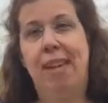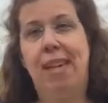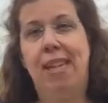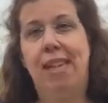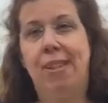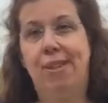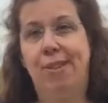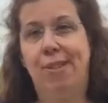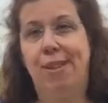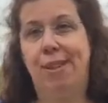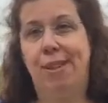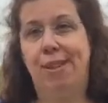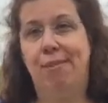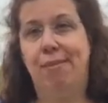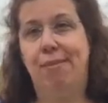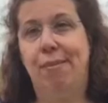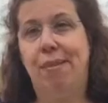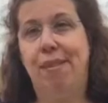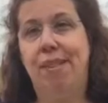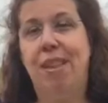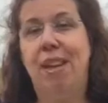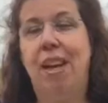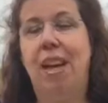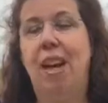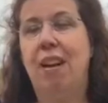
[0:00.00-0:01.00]
I don't know.
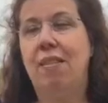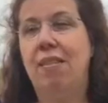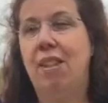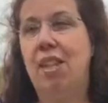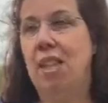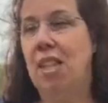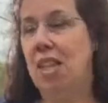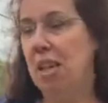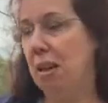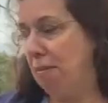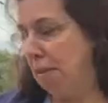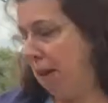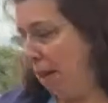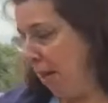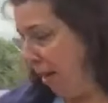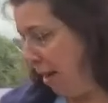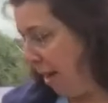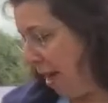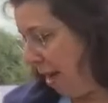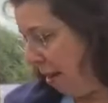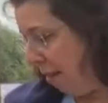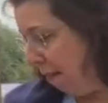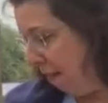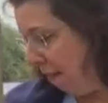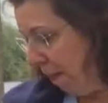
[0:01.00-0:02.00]
I have to think about
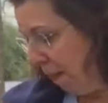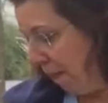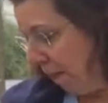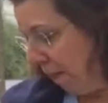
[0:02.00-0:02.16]
that.